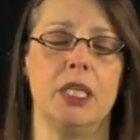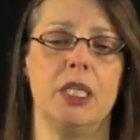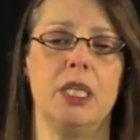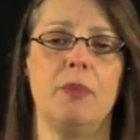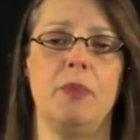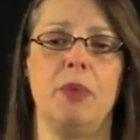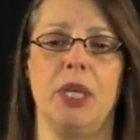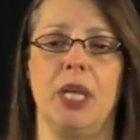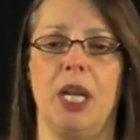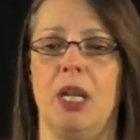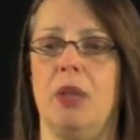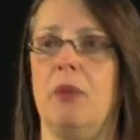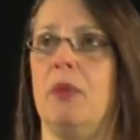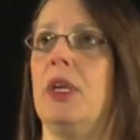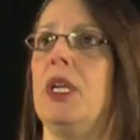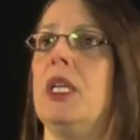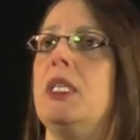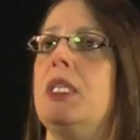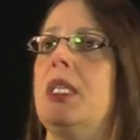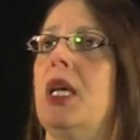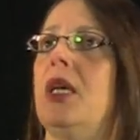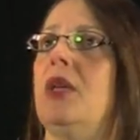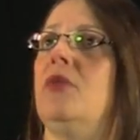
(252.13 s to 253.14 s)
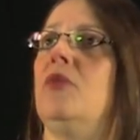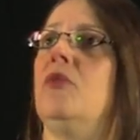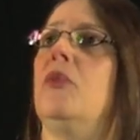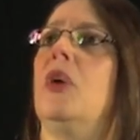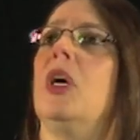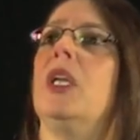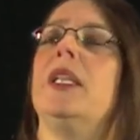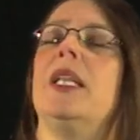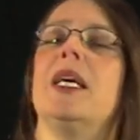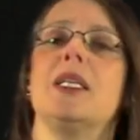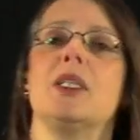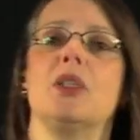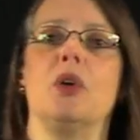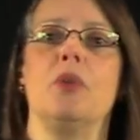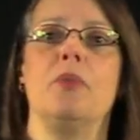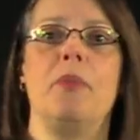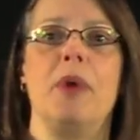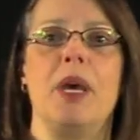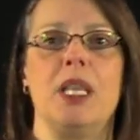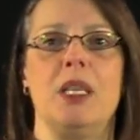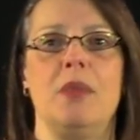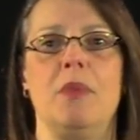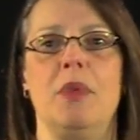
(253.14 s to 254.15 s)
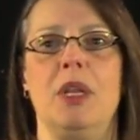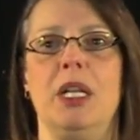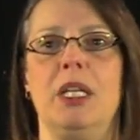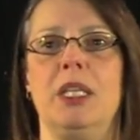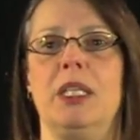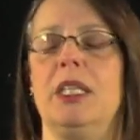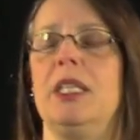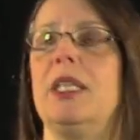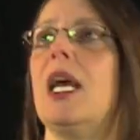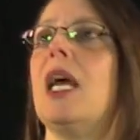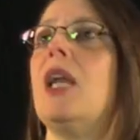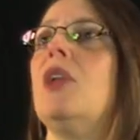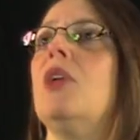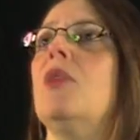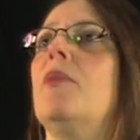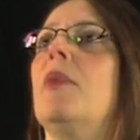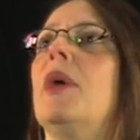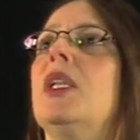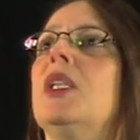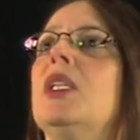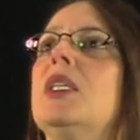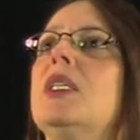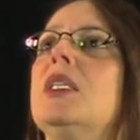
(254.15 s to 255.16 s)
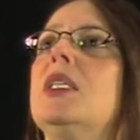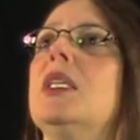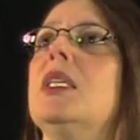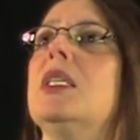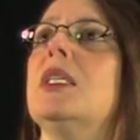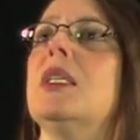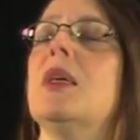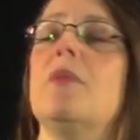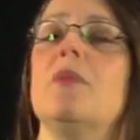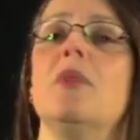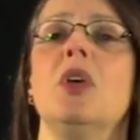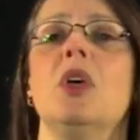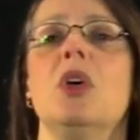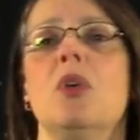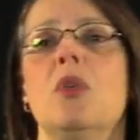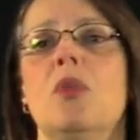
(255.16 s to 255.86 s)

Typically, when I say, what does compatibility tell you about this system?